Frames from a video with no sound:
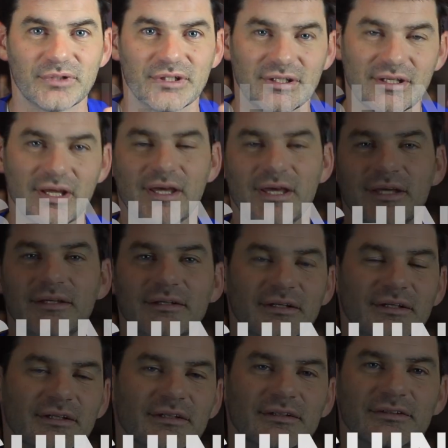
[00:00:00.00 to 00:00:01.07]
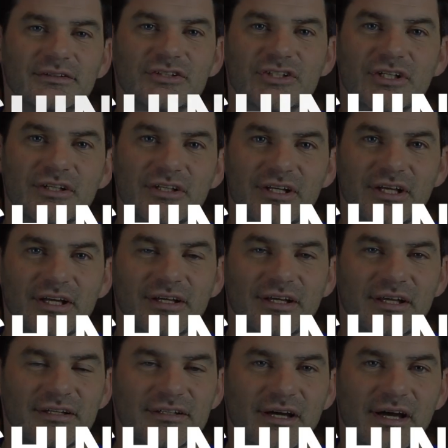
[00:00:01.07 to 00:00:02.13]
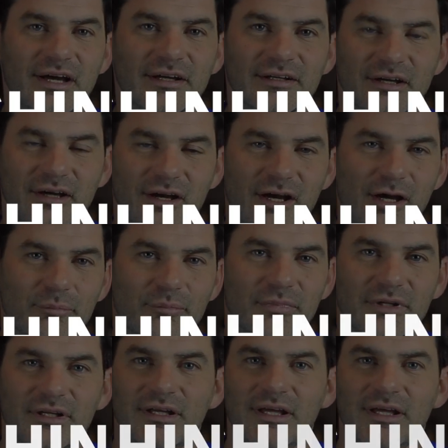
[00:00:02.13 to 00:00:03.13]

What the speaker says: pashindig.com,